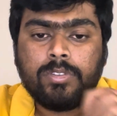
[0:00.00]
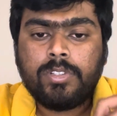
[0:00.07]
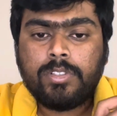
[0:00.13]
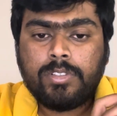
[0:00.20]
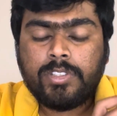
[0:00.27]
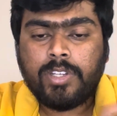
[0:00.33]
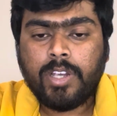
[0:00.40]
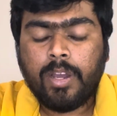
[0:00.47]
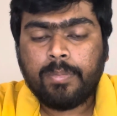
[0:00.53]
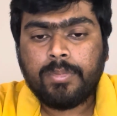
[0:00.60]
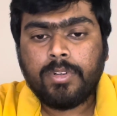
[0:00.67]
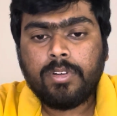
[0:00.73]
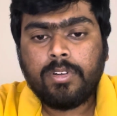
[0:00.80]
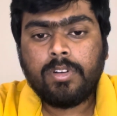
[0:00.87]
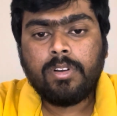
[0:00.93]

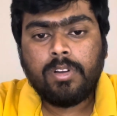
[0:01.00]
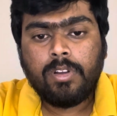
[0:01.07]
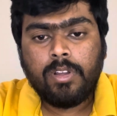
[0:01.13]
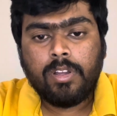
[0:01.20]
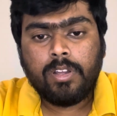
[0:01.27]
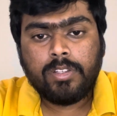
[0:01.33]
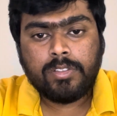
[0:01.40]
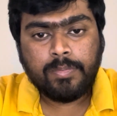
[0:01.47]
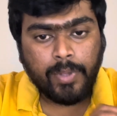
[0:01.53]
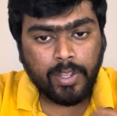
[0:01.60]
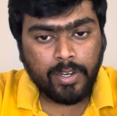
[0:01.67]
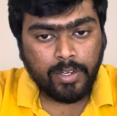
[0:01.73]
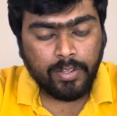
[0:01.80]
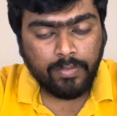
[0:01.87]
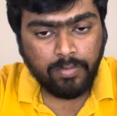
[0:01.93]
chapter is
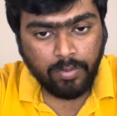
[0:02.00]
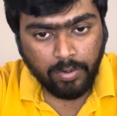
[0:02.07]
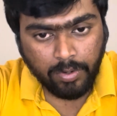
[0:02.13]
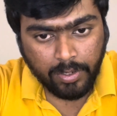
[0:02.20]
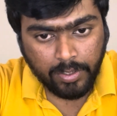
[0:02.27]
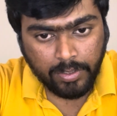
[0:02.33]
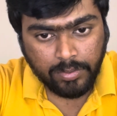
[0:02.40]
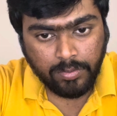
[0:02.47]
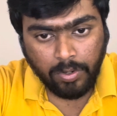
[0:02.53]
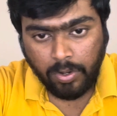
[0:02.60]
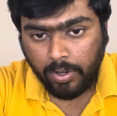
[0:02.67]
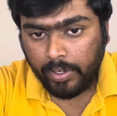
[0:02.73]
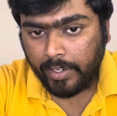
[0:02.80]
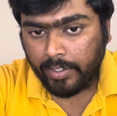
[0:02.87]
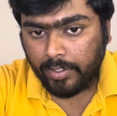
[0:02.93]
mainly focused
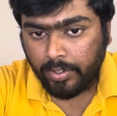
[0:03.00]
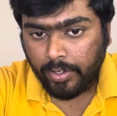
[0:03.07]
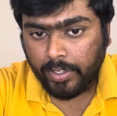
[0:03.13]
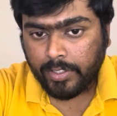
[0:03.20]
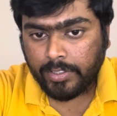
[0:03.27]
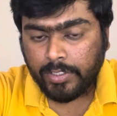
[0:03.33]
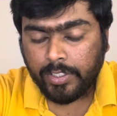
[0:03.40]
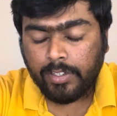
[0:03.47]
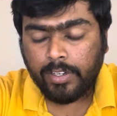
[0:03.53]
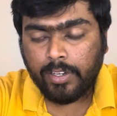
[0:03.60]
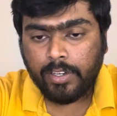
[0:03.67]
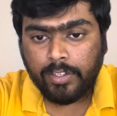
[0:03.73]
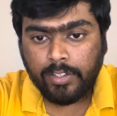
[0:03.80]
on introducing